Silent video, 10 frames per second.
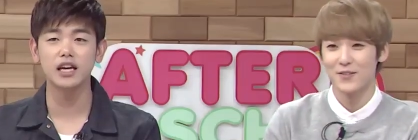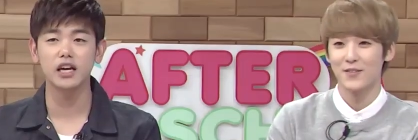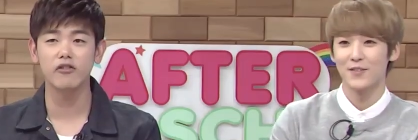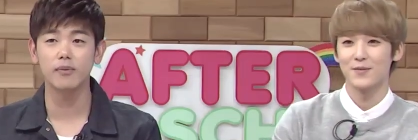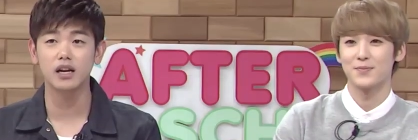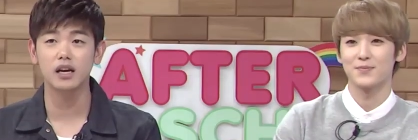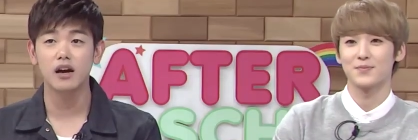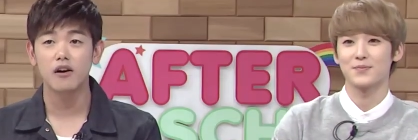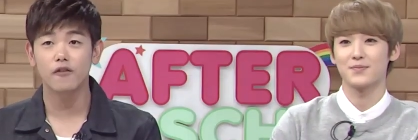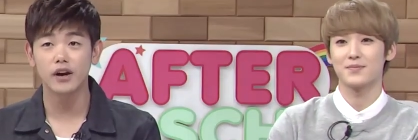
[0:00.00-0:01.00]
Speaker 1: you everybody
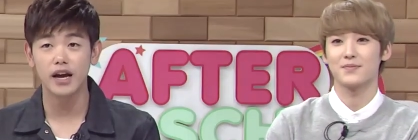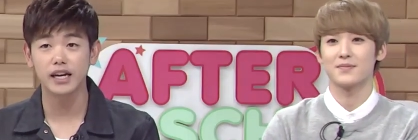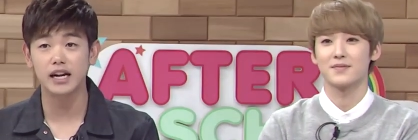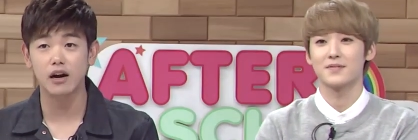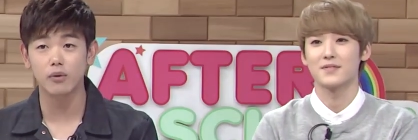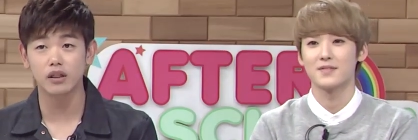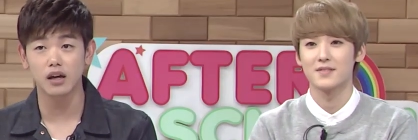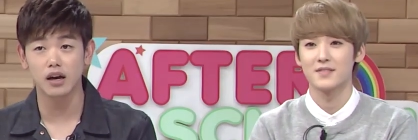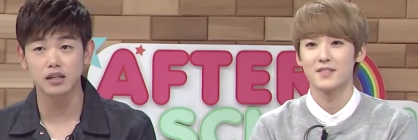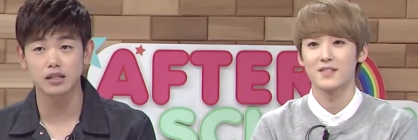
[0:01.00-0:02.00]
for hanging out with
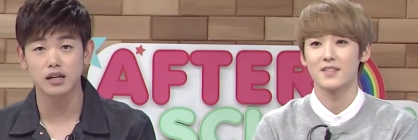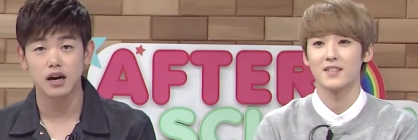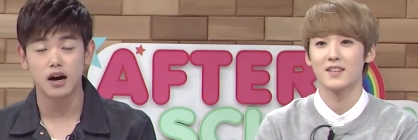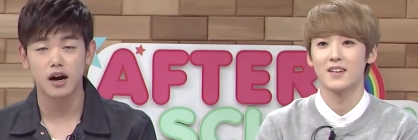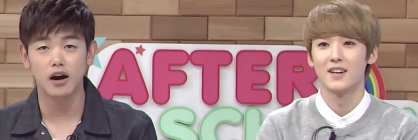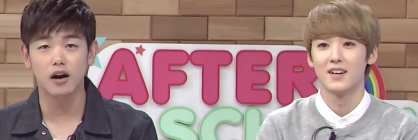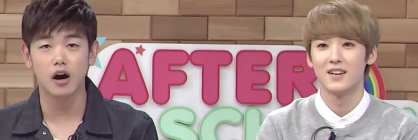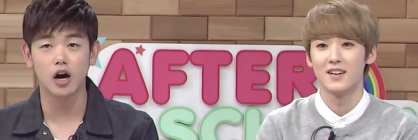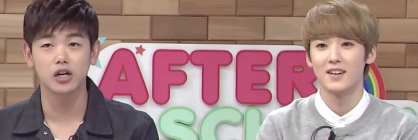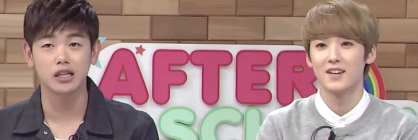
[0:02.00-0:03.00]
us uh,
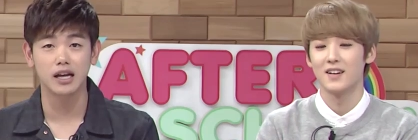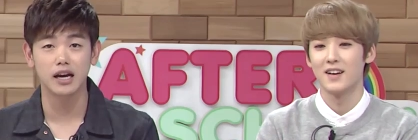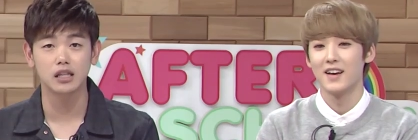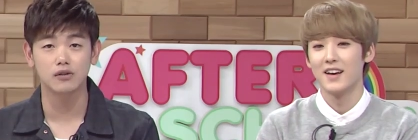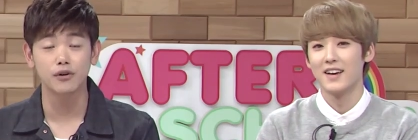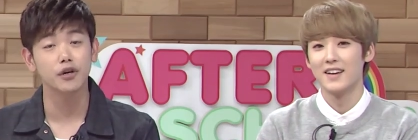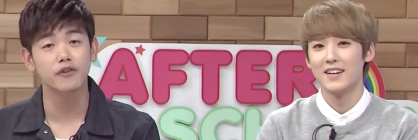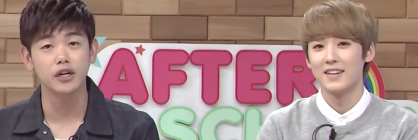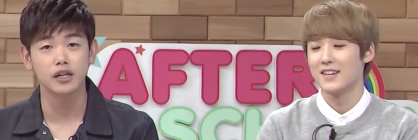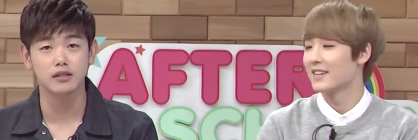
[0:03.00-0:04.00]
online. It's very,
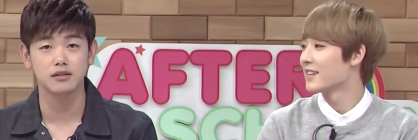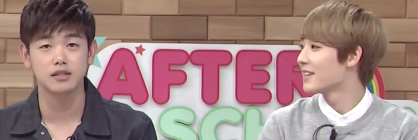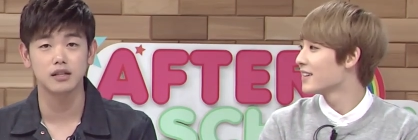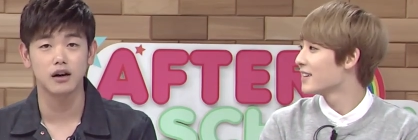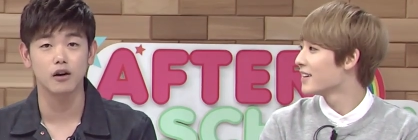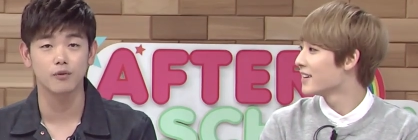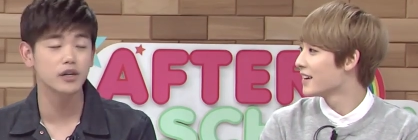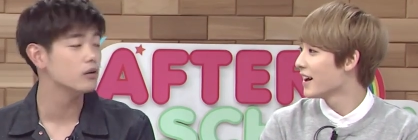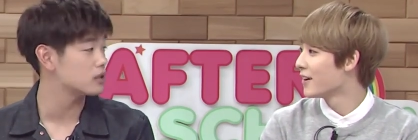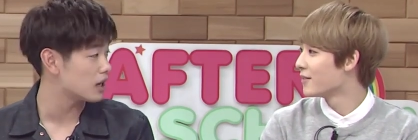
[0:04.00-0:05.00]
very good to see our
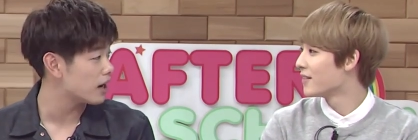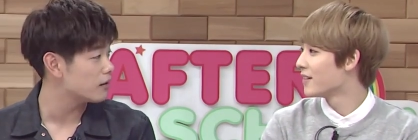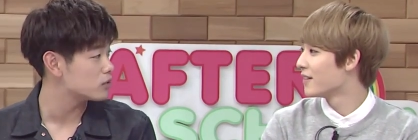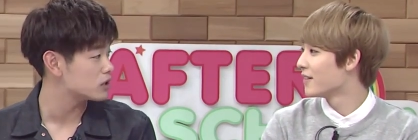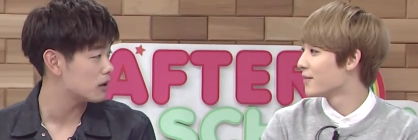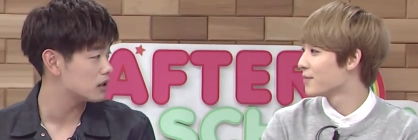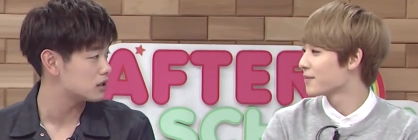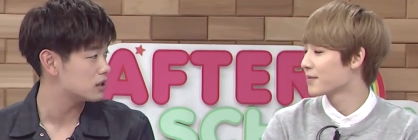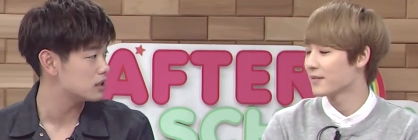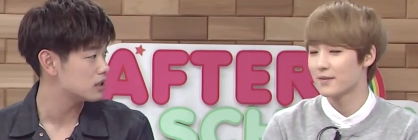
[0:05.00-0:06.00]
real-time yeah.
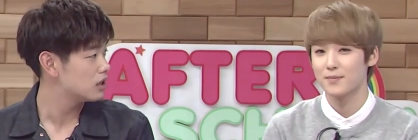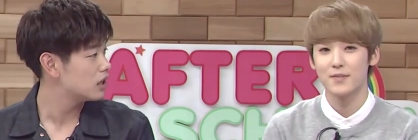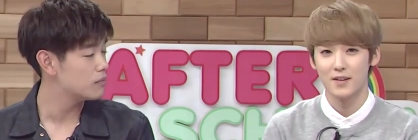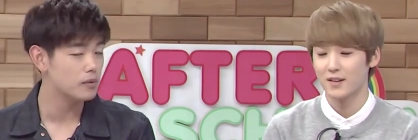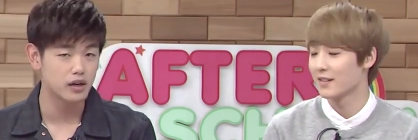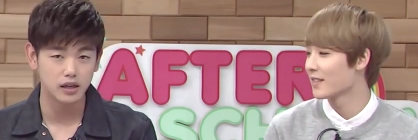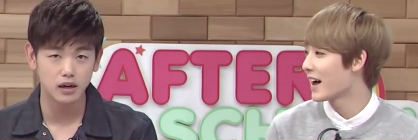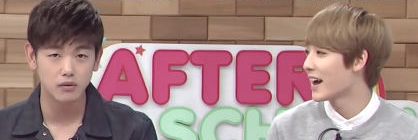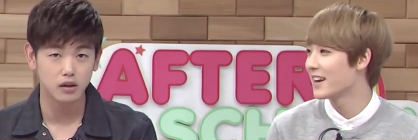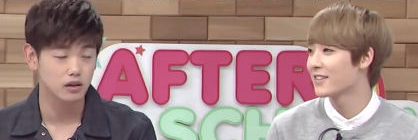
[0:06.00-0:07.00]
responses. People hanging out.
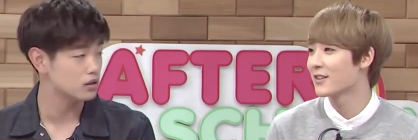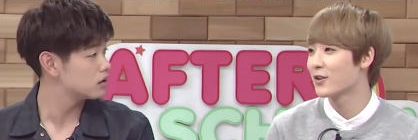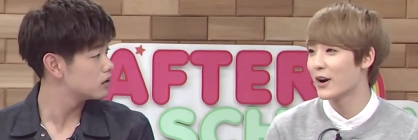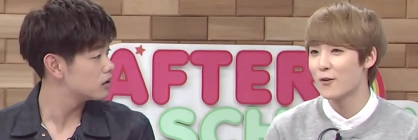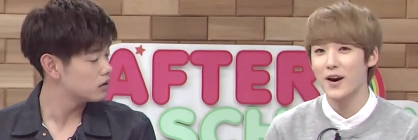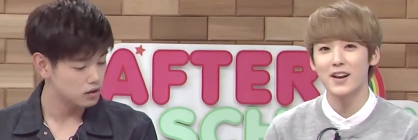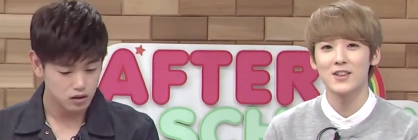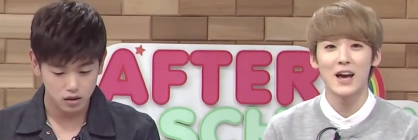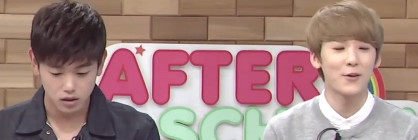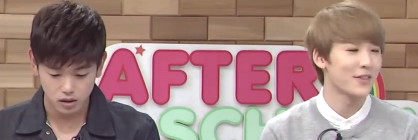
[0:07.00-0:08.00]
Online is a great way to
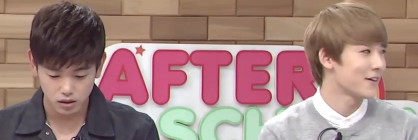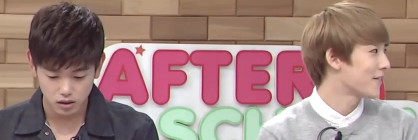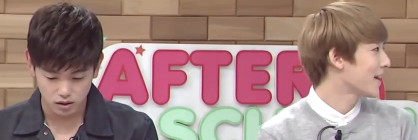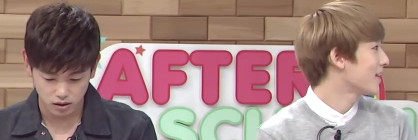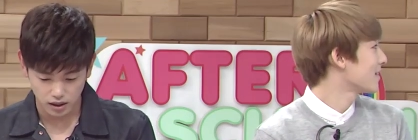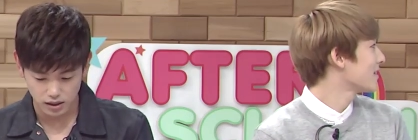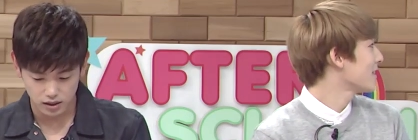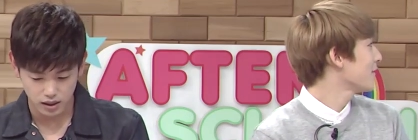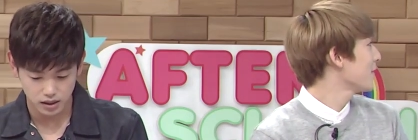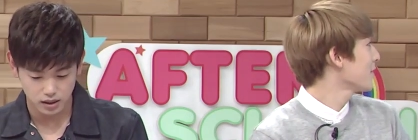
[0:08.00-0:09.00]
chat with our fans. Yes,
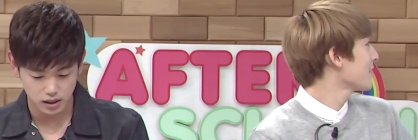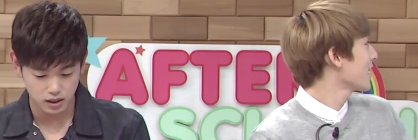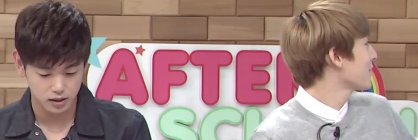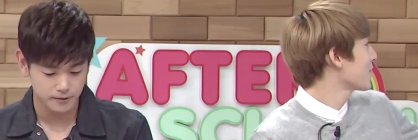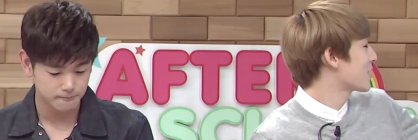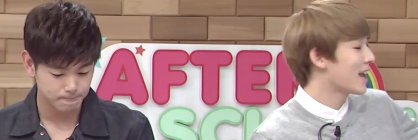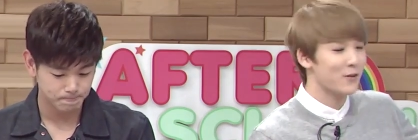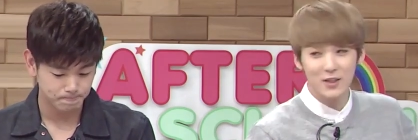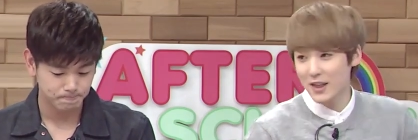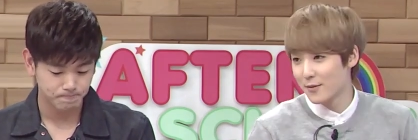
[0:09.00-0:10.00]
yes. It feels yes. like I'm just chatting
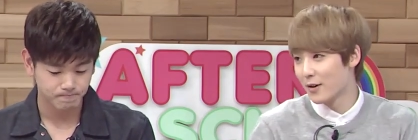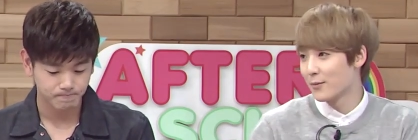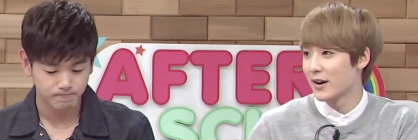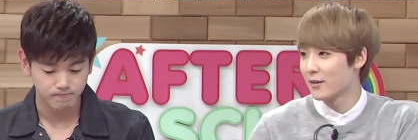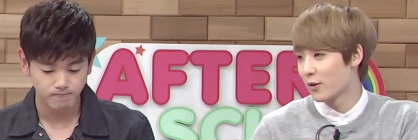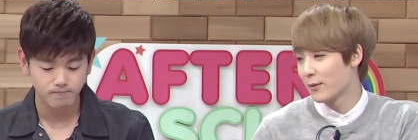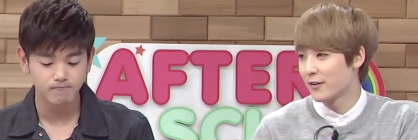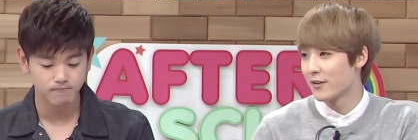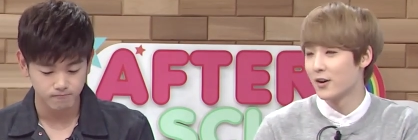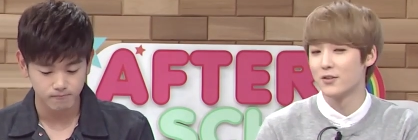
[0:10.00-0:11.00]
with them on my on my
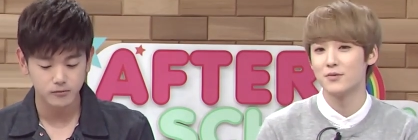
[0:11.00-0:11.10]
phone.